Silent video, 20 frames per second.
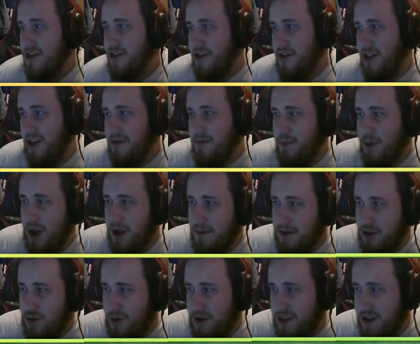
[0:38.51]
So let's put
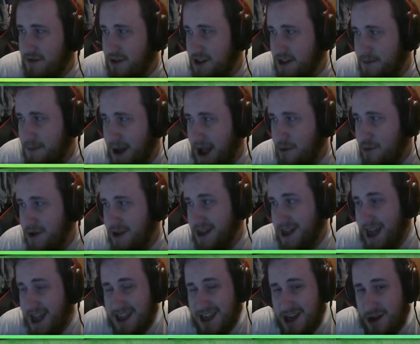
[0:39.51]
him into a different spot where he
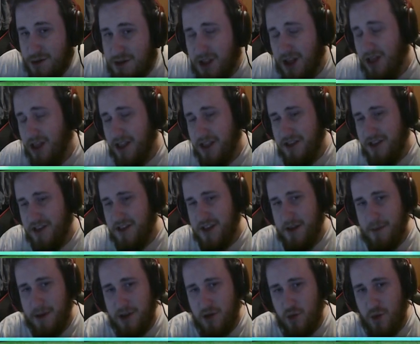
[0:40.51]
can't use the London
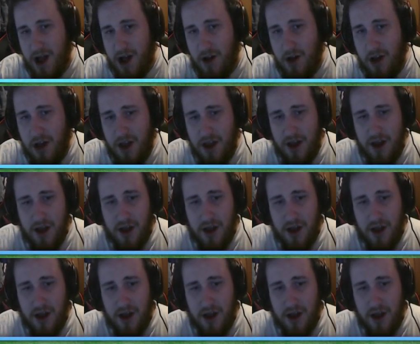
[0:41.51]
system as well.